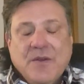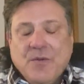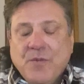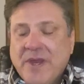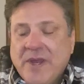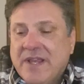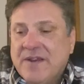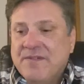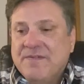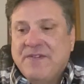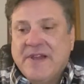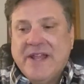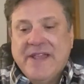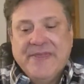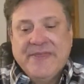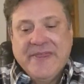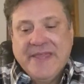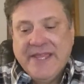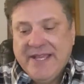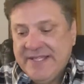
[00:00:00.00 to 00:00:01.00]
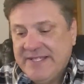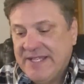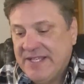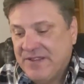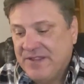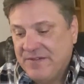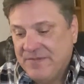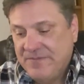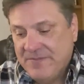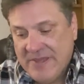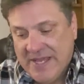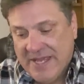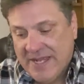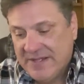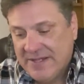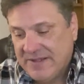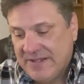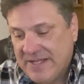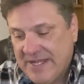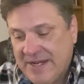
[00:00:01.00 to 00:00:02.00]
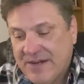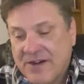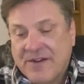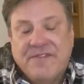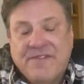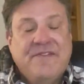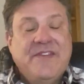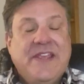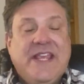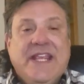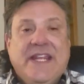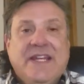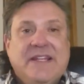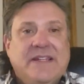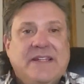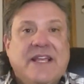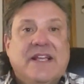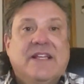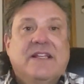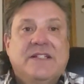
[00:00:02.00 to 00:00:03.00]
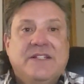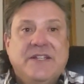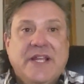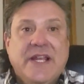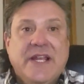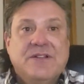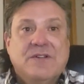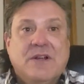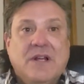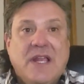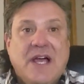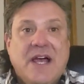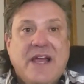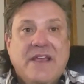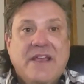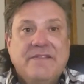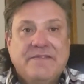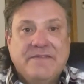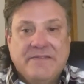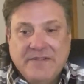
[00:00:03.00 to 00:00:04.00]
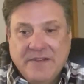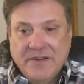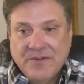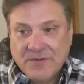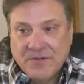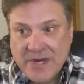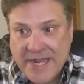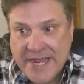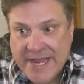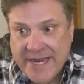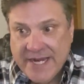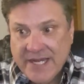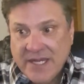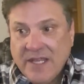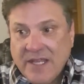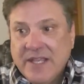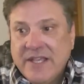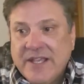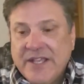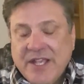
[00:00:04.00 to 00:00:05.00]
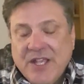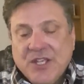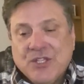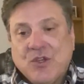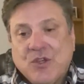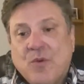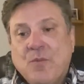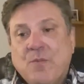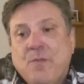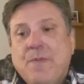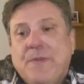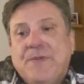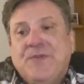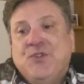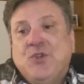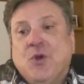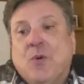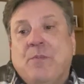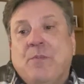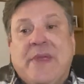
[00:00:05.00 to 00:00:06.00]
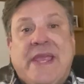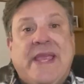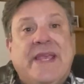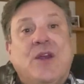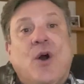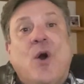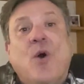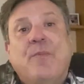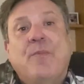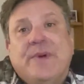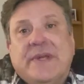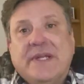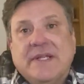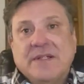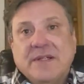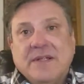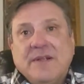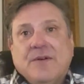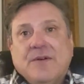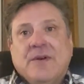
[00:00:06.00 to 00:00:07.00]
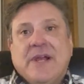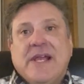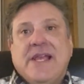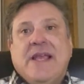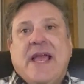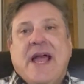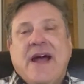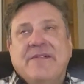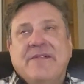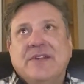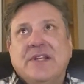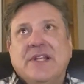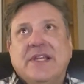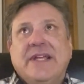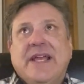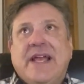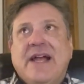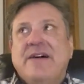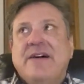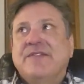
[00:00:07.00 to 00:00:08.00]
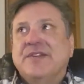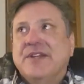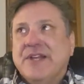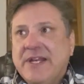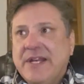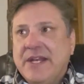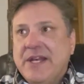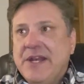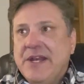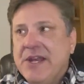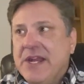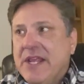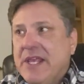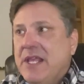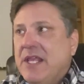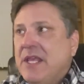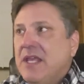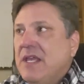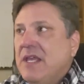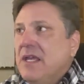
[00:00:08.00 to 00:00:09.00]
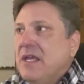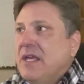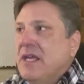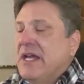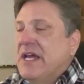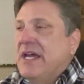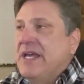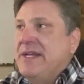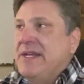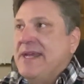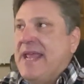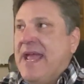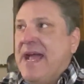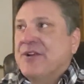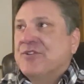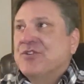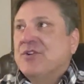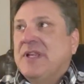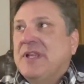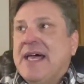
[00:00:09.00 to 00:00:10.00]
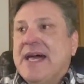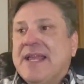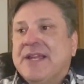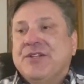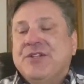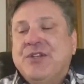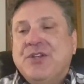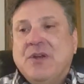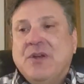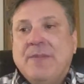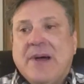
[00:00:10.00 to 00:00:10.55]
we can find things at, the, at, at our feet that could change our life, right? So, so being open, right? Having a having a, a natural attitude